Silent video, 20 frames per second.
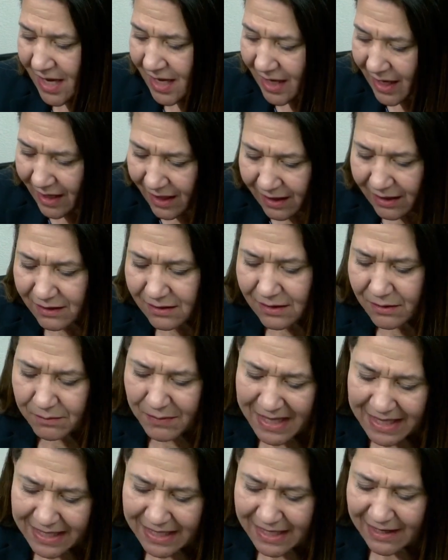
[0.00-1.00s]
and
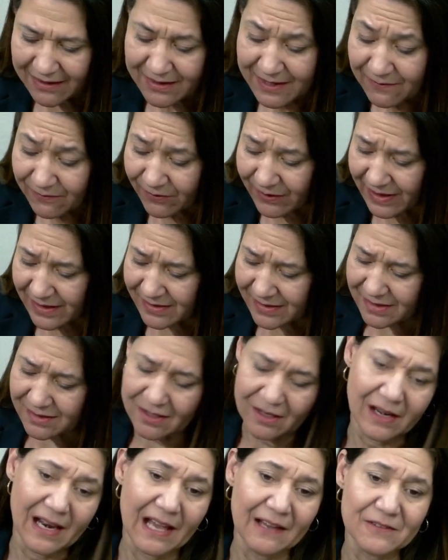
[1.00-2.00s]
making a difference in
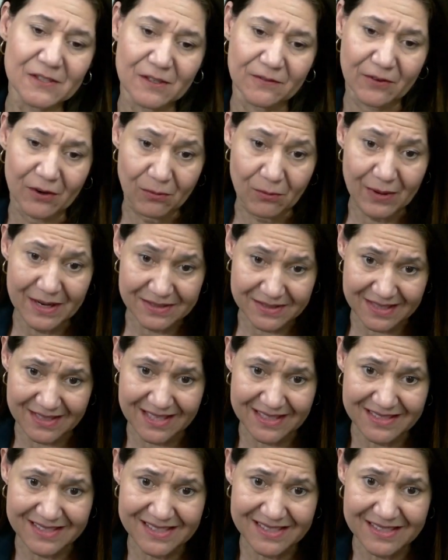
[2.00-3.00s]
the lives of our
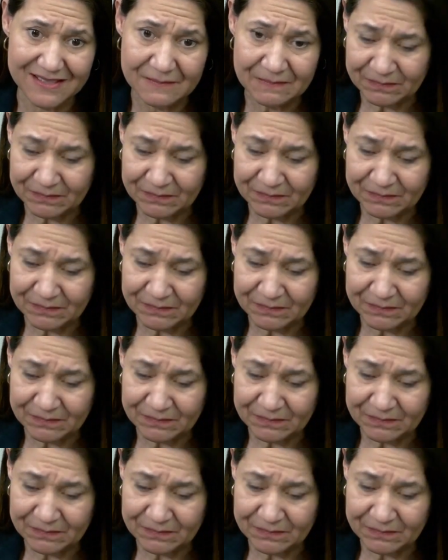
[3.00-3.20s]
residents.